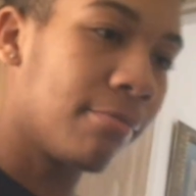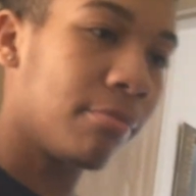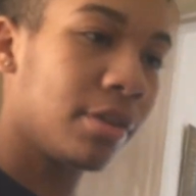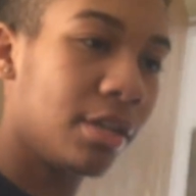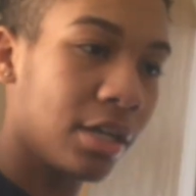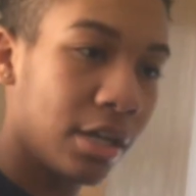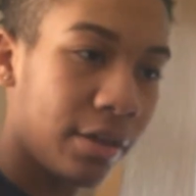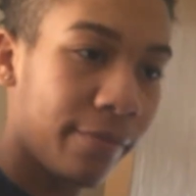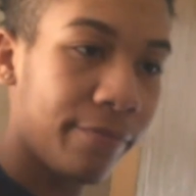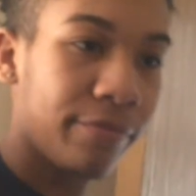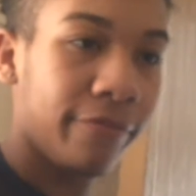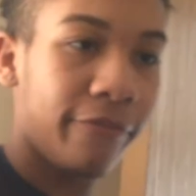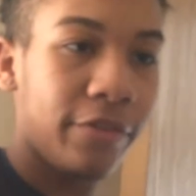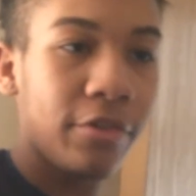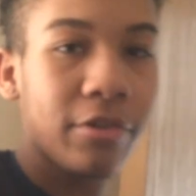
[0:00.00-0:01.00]
But yeah,
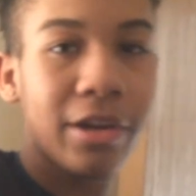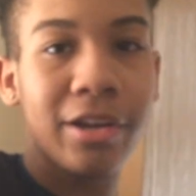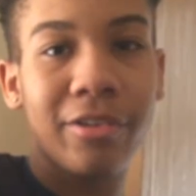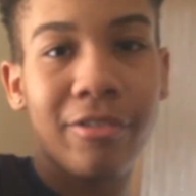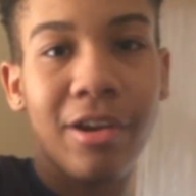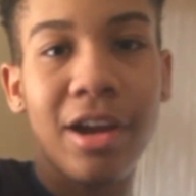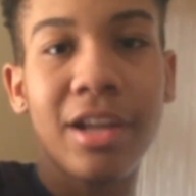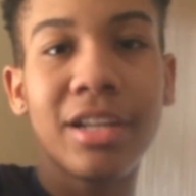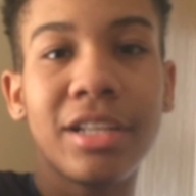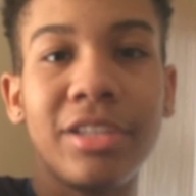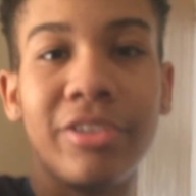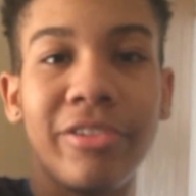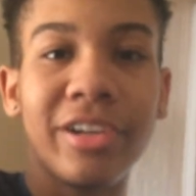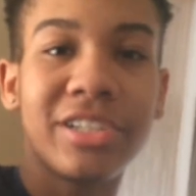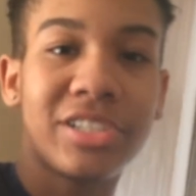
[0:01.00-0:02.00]
if you ain't grinding,
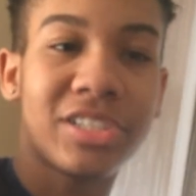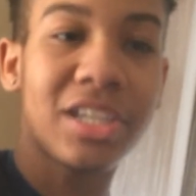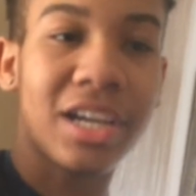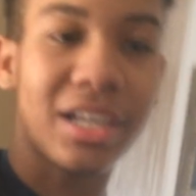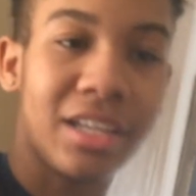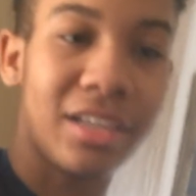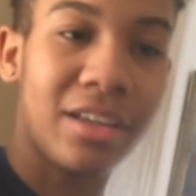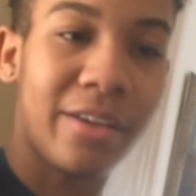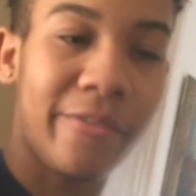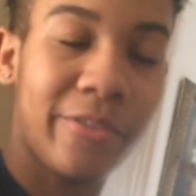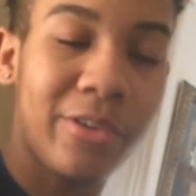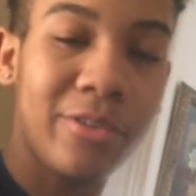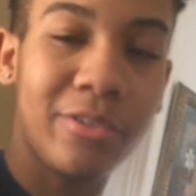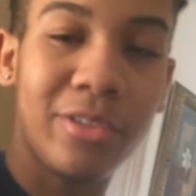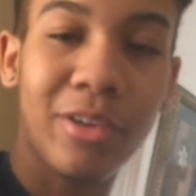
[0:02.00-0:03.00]
you ain't shining. If
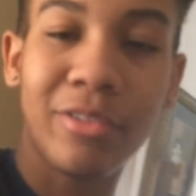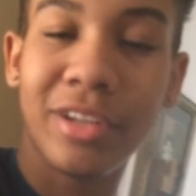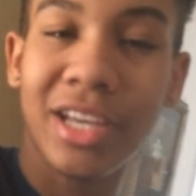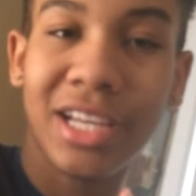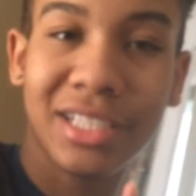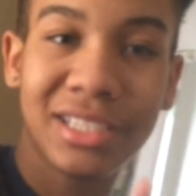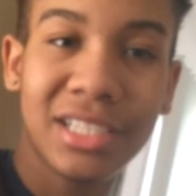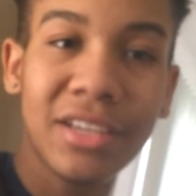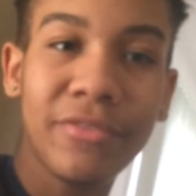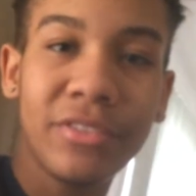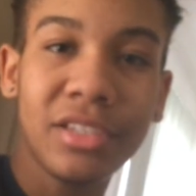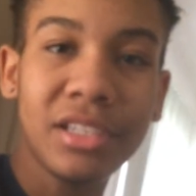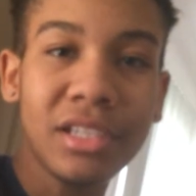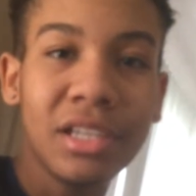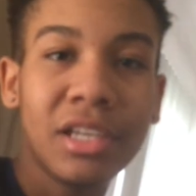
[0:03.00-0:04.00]
you no
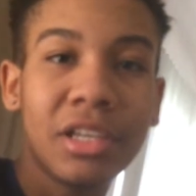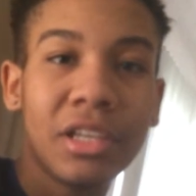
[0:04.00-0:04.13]
negativity,